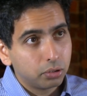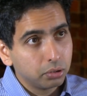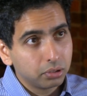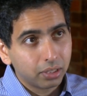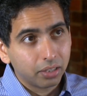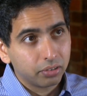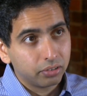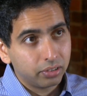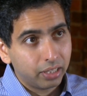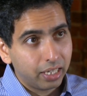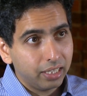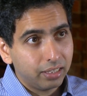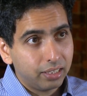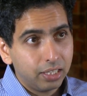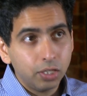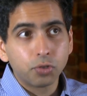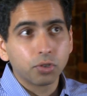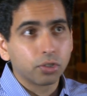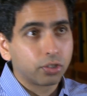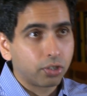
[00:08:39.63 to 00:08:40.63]
2008,
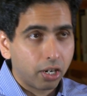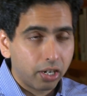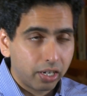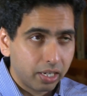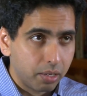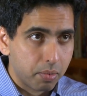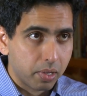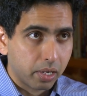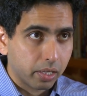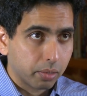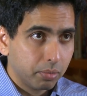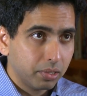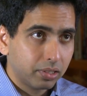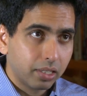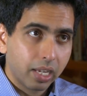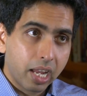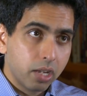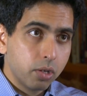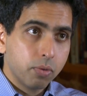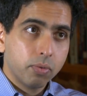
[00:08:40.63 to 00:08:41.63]
teachers started emailing me, say, hey,